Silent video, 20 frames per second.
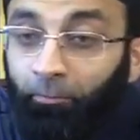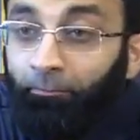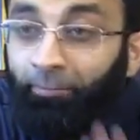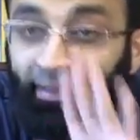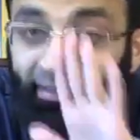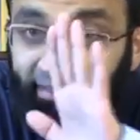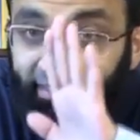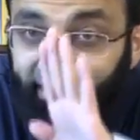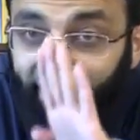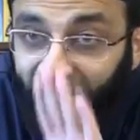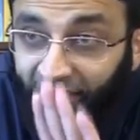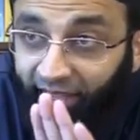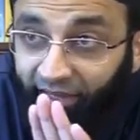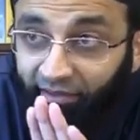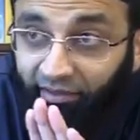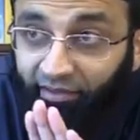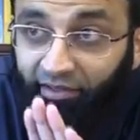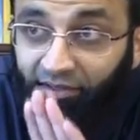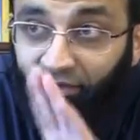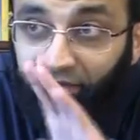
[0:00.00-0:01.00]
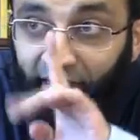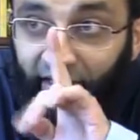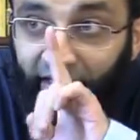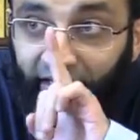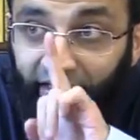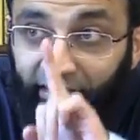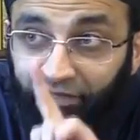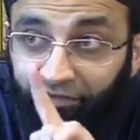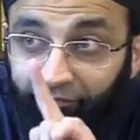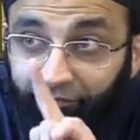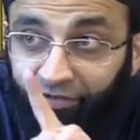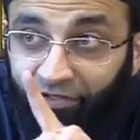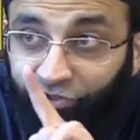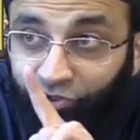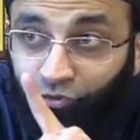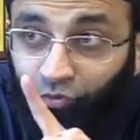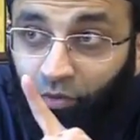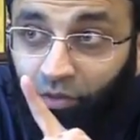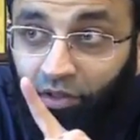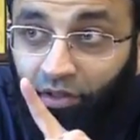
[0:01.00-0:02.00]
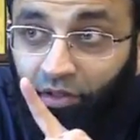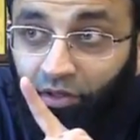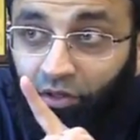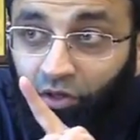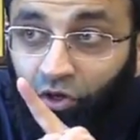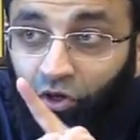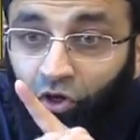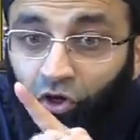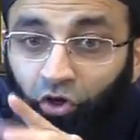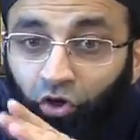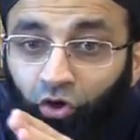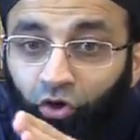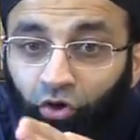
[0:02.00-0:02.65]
But that individual